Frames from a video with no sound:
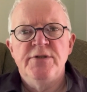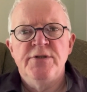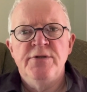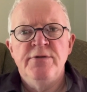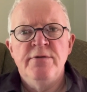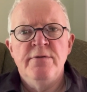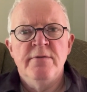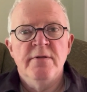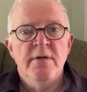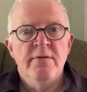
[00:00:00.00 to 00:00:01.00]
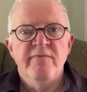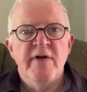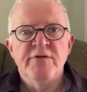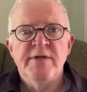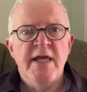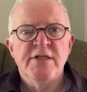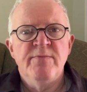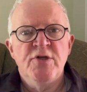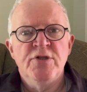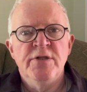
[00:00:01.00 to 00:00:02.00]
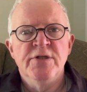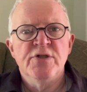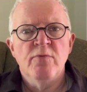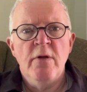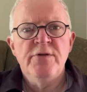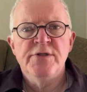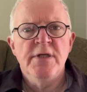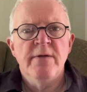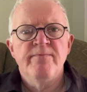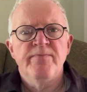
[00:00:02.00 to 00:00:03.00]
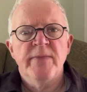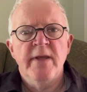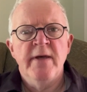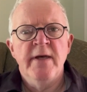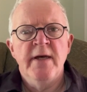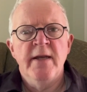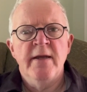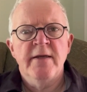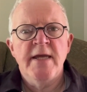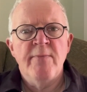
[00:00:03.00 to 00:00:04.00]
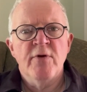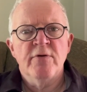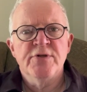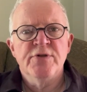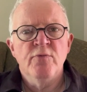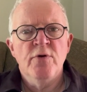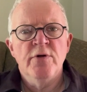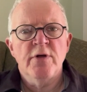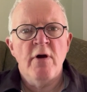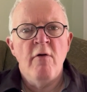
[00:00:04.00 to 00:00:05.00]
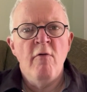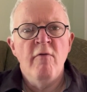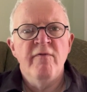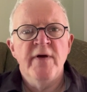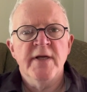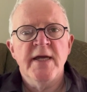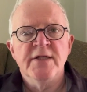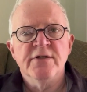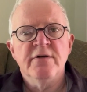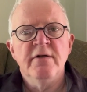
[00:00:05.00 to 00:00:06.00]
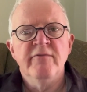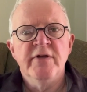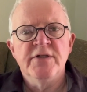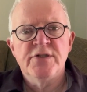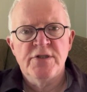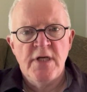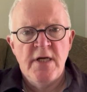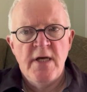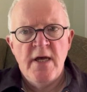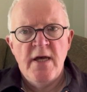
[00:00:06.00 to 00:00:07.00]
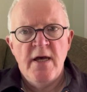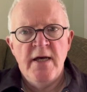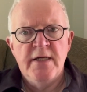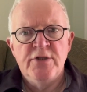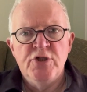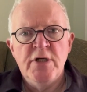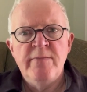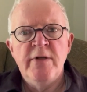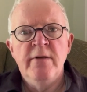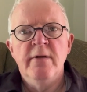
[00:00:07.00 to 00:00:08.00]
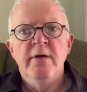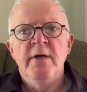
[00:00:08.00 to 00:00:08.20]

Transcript: to, in fact, an exhibition in Swansea. And I came across the work of Käthe Kollwitz, a German